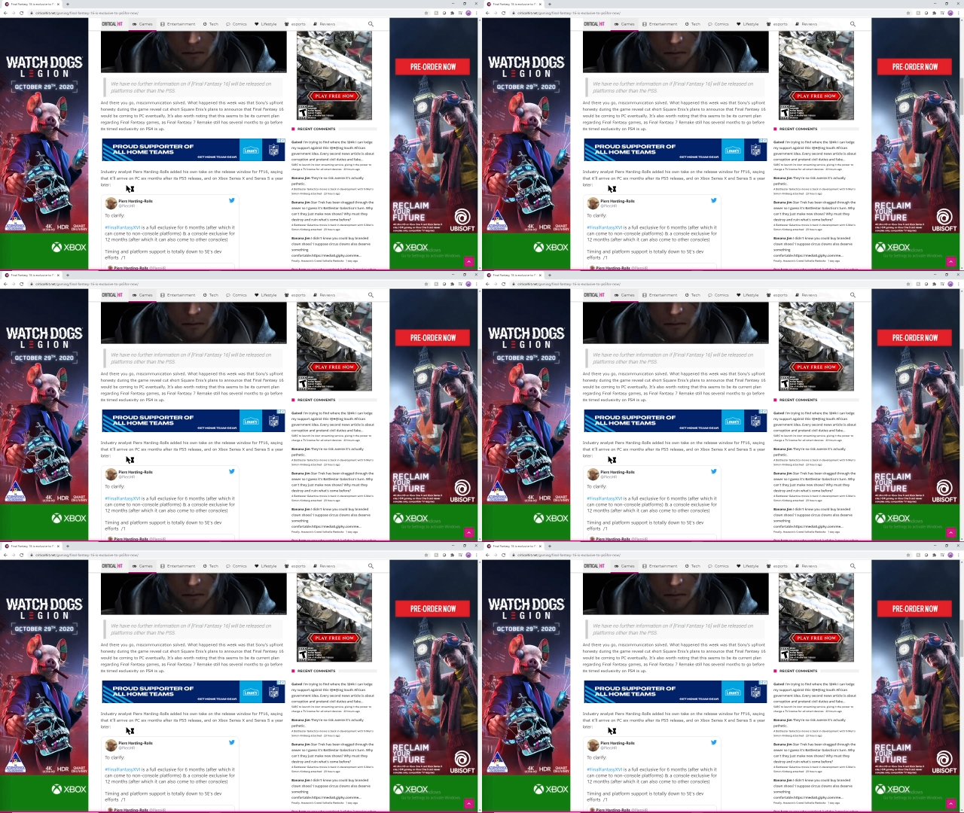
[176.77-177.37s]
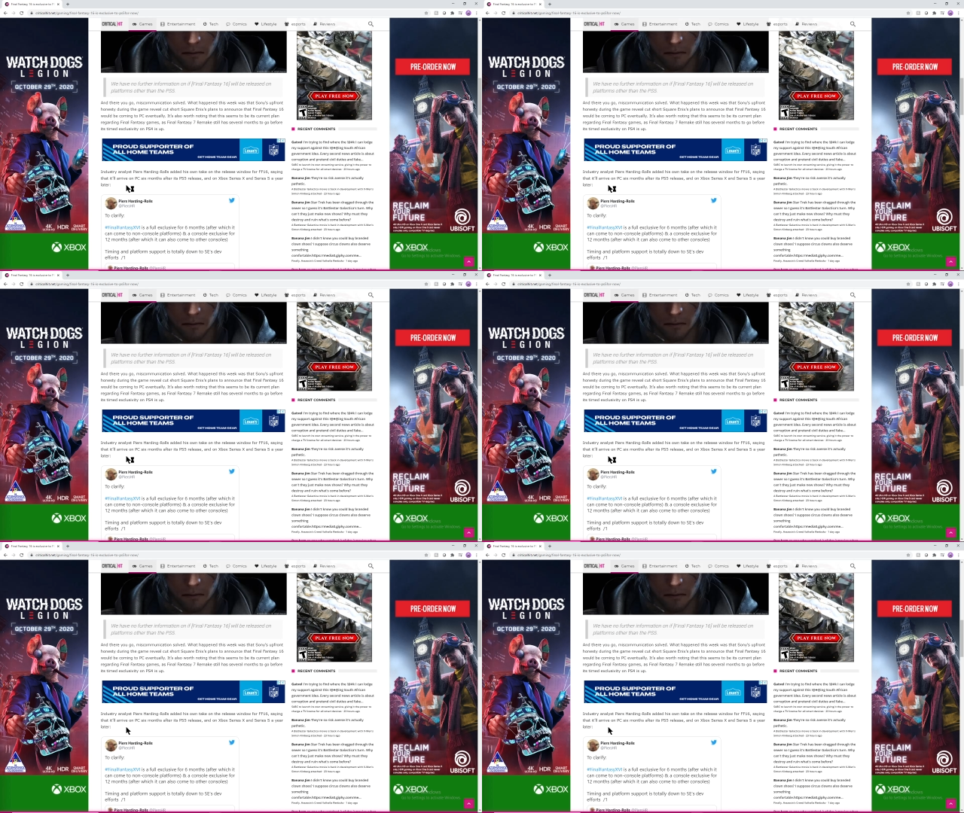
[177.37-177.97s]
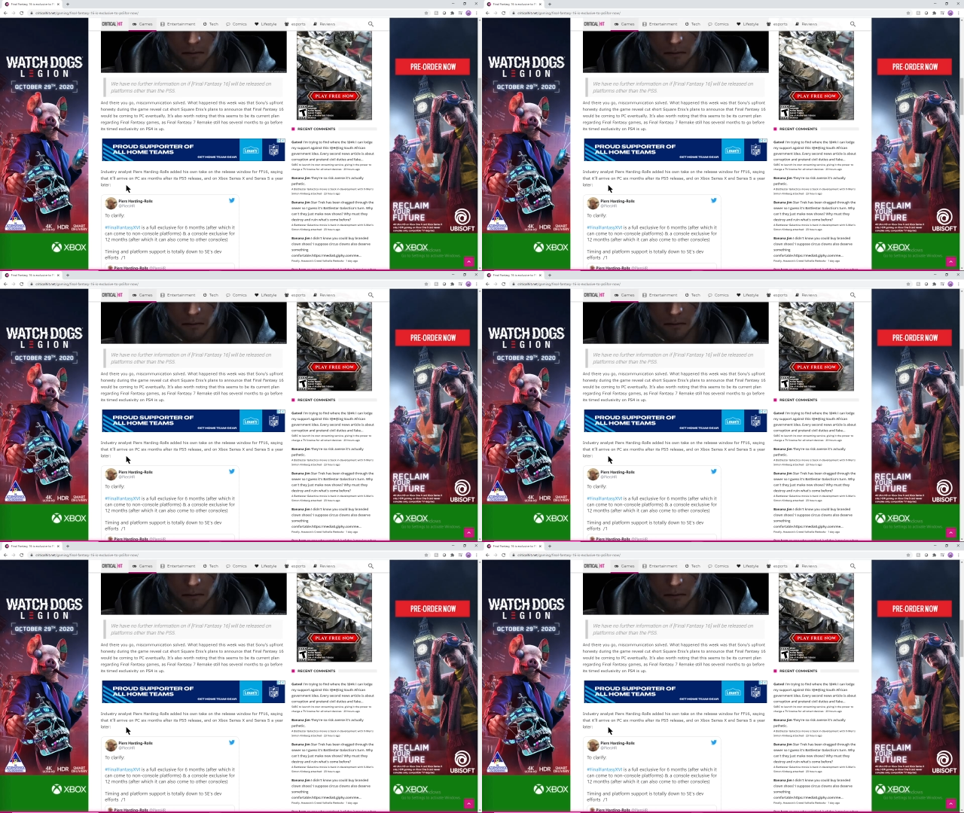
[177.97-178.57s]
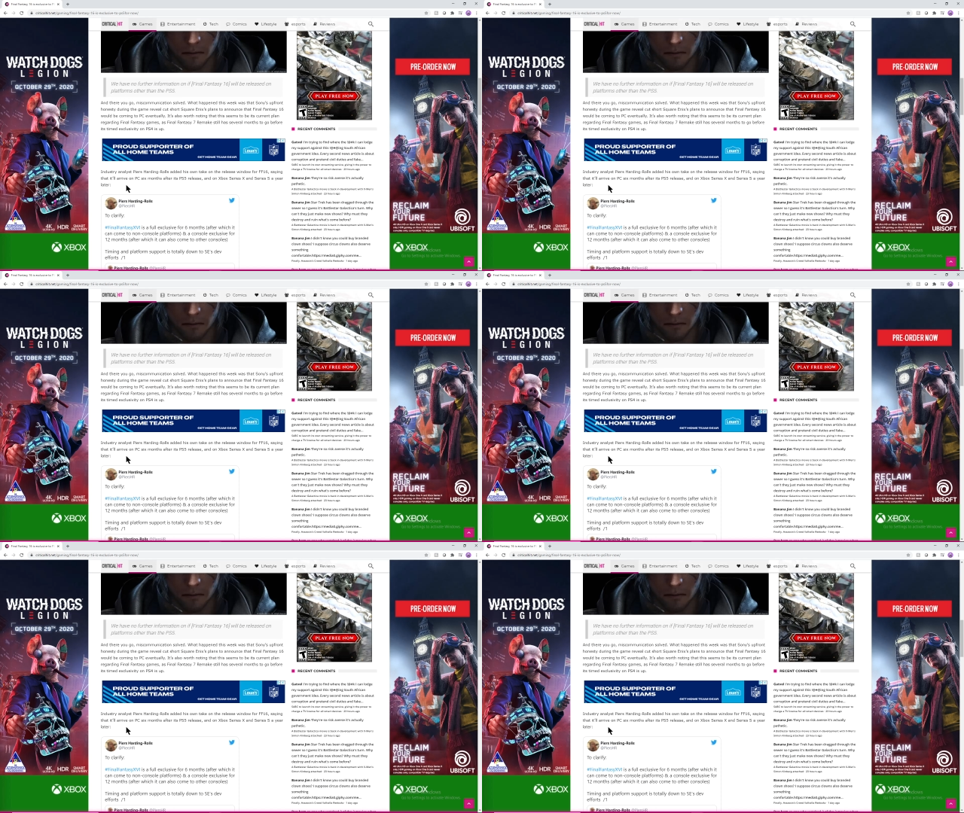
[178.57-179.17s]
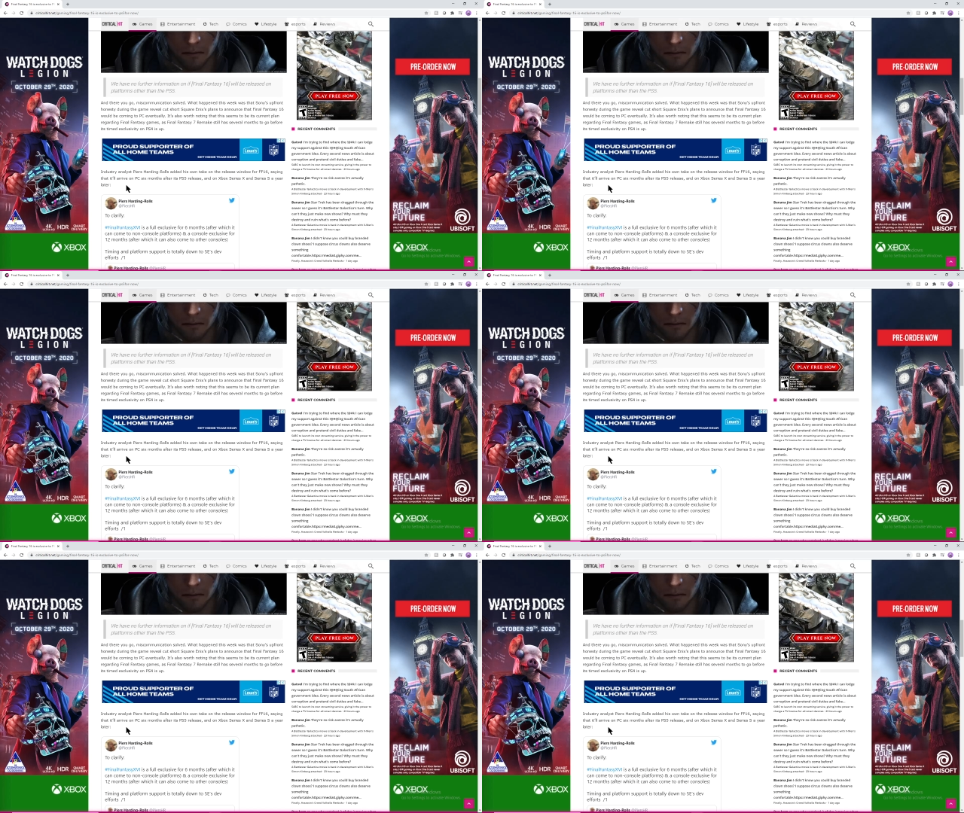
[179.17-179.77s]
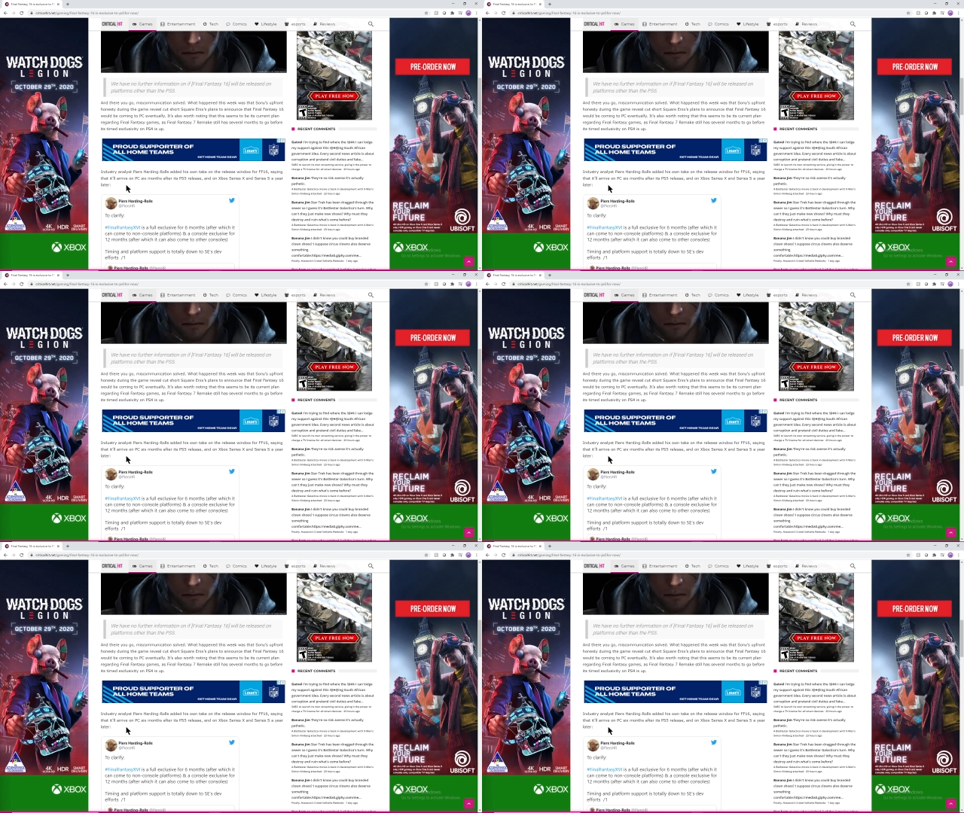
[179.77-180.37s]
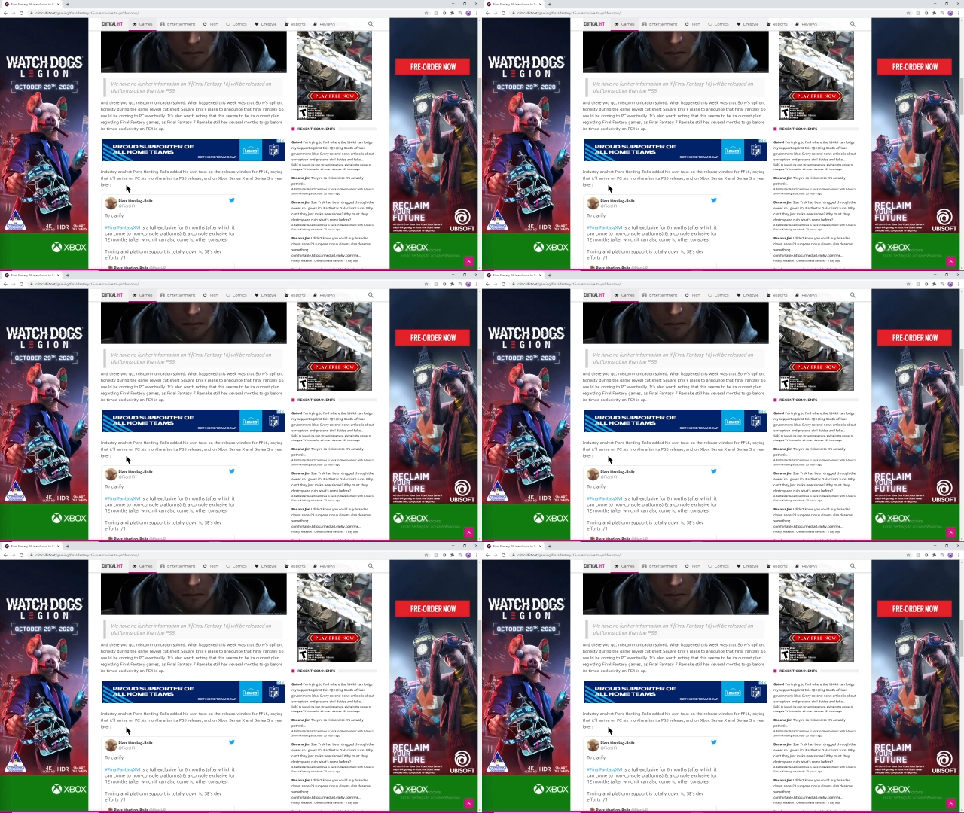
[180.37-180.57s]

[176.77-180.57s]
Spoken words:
No face is visible, so there are no lips to read.